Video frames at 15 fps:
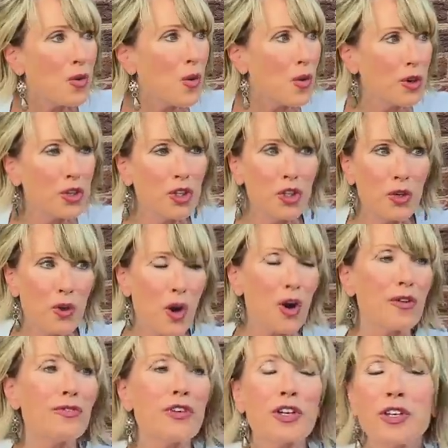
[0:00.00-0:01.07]
or you
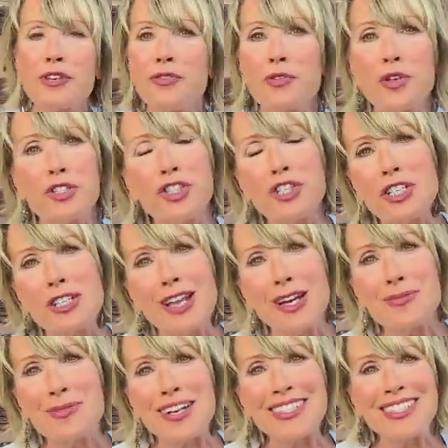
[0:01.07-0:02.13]
are very fortunate
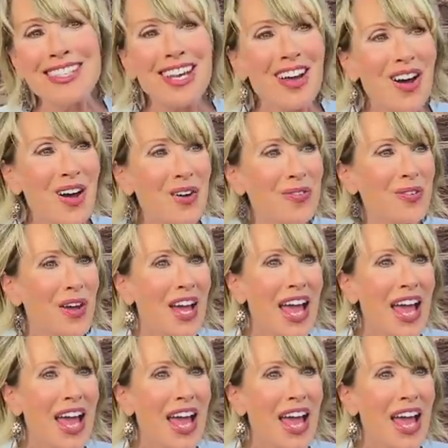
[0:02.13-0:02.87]
like myself,